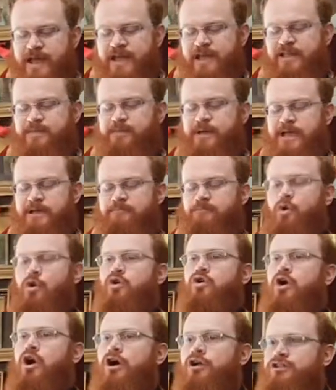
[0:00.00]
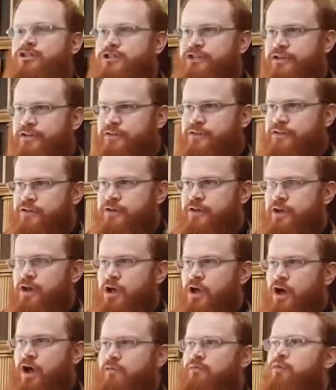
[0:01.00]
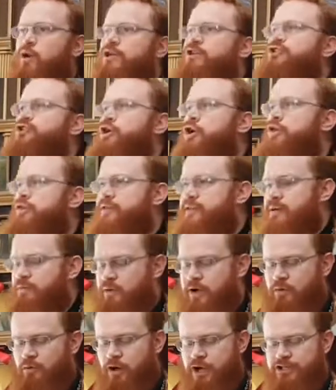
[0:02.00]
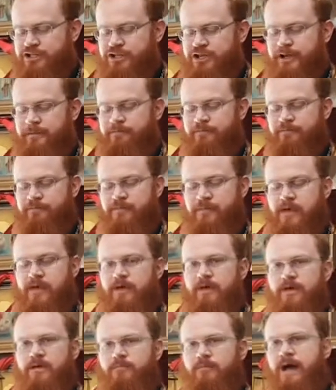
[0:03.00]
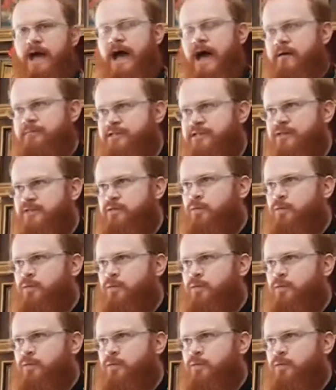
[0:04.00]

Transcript: it's being more conscious of what shows that we're watching, Perhaps it's